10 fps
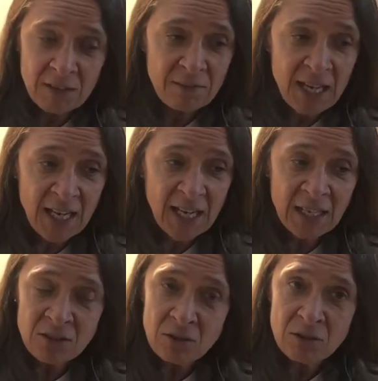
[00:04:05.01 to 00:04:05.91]
if they
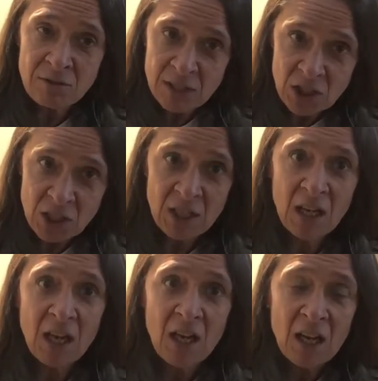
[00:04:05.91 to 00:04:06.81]
can't do
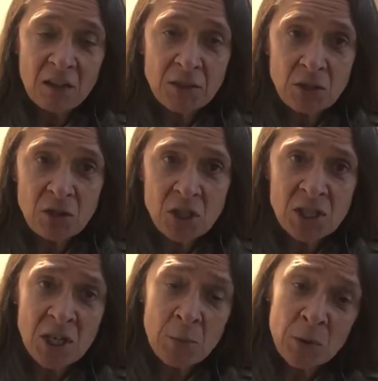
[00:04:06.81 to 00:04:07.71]
division of
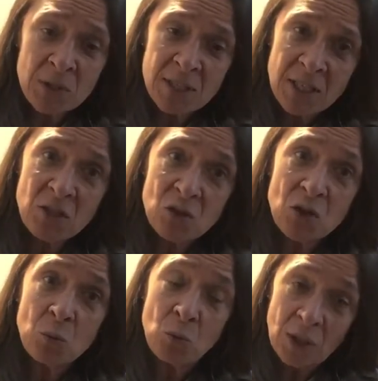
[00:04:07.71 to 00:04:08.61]
2-digit numbers, then you
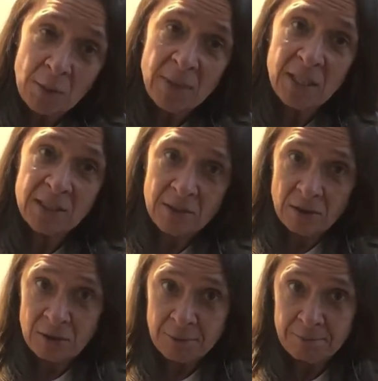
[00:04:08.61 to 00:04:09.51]
should really be
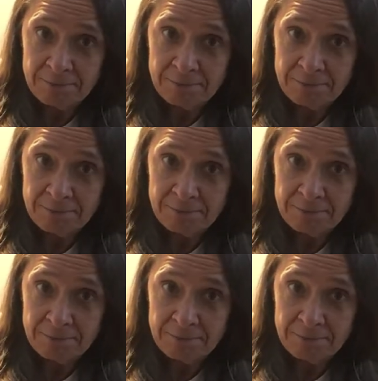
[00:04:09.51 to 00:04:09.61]
concerned.